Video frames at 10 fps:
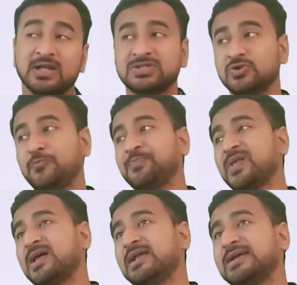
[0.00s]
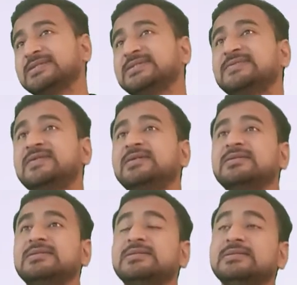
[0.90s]
So
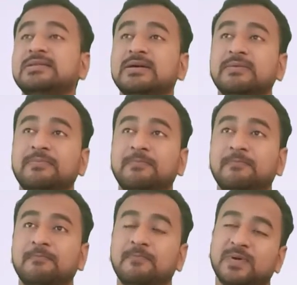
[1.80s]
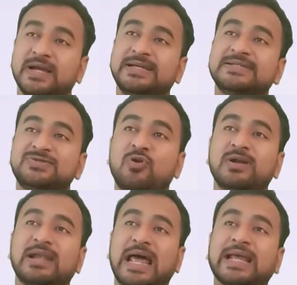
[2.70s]
consider it is
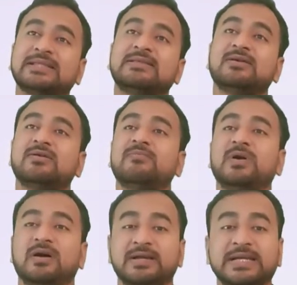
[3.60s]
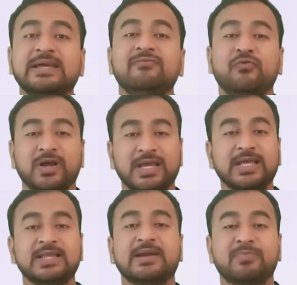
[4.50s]
not like the team
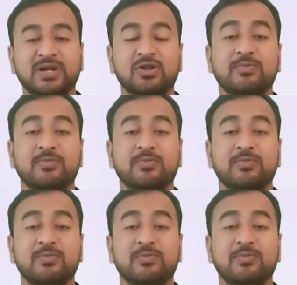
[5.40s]
working in that particular